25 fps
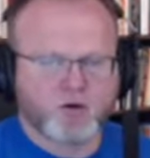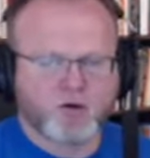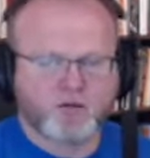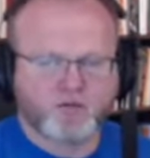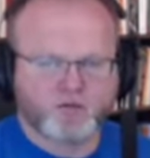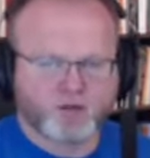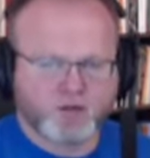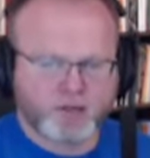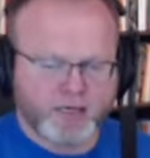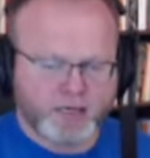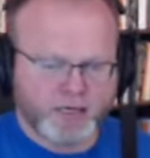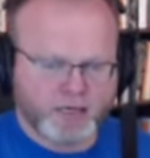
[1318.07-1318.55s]

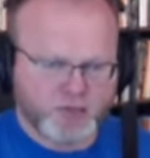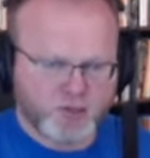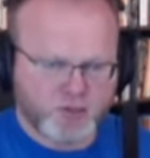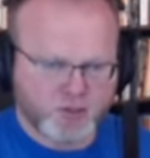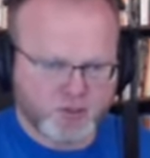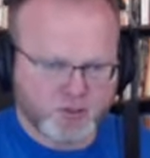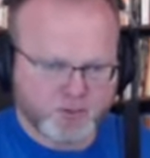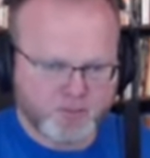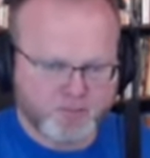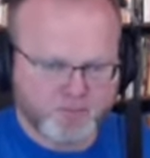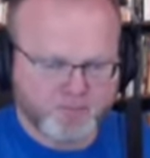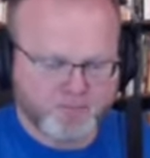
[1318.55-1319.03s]
of
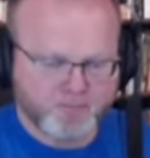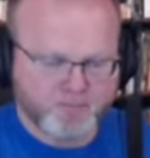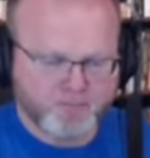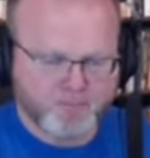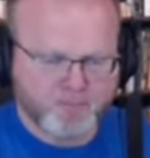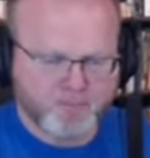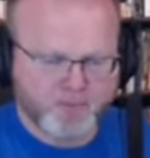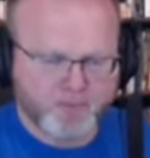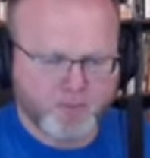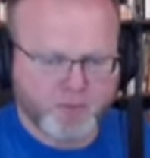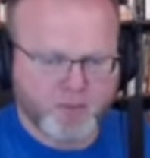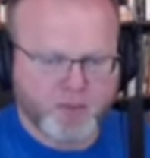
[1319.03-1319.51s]
Elijah.
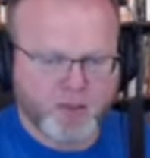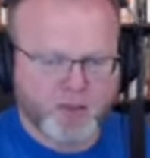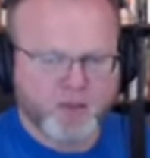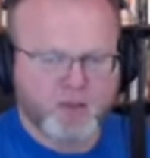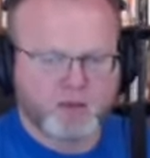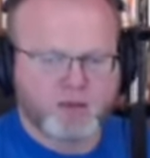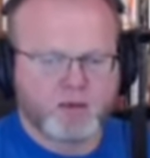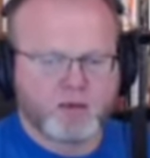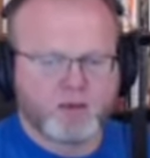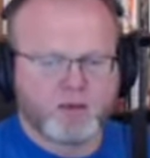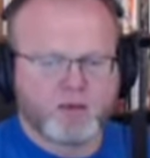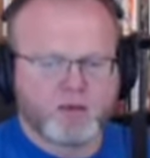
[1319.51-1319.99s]

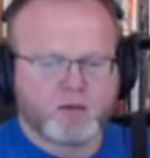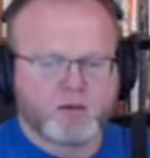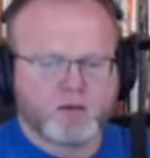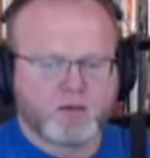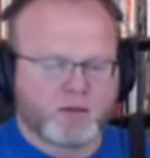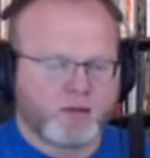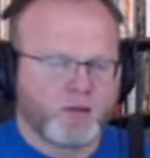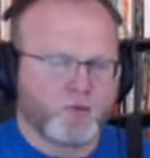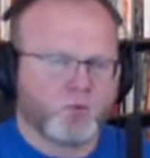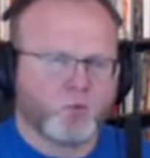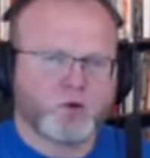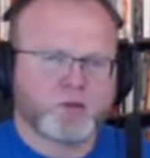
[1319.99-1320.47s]

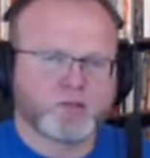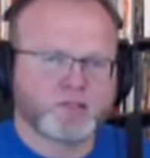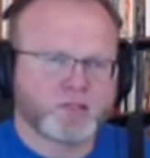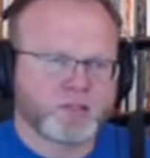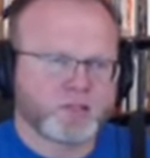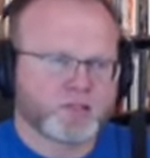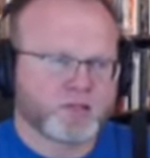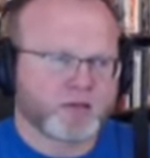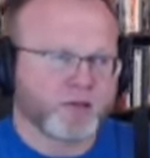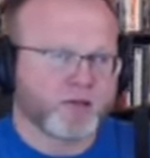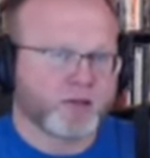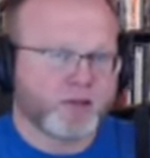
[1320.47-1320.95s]
He
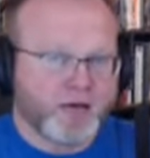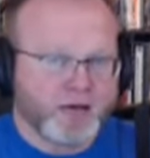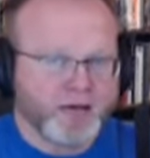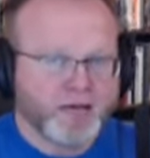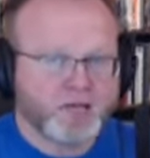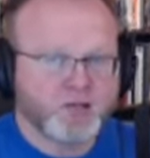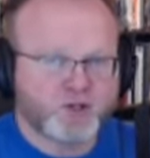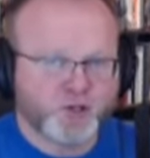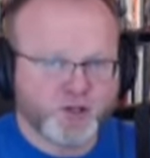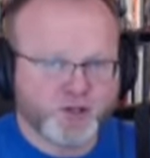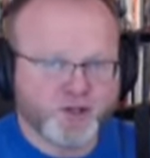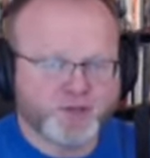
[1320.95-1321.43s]
wasn't
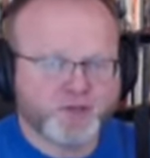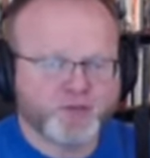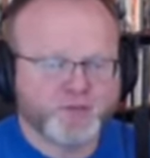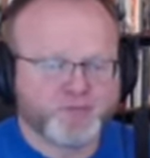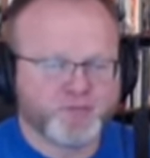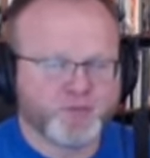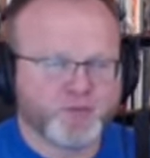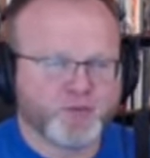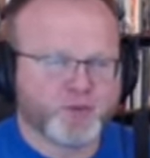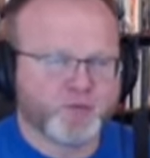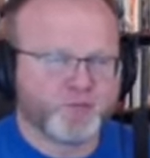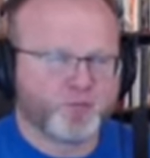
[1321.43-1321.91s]
Elijah,
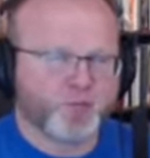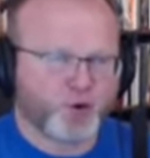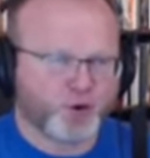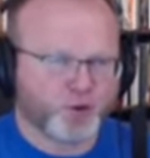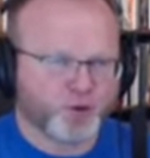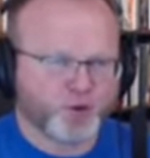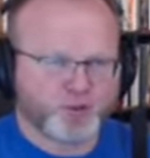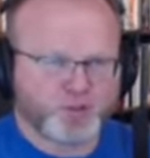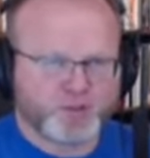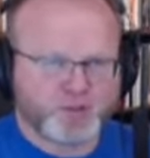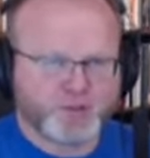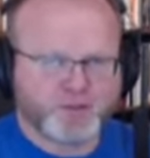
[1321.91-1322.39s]
the
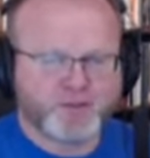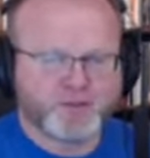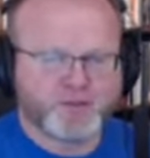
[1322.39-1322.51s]
person,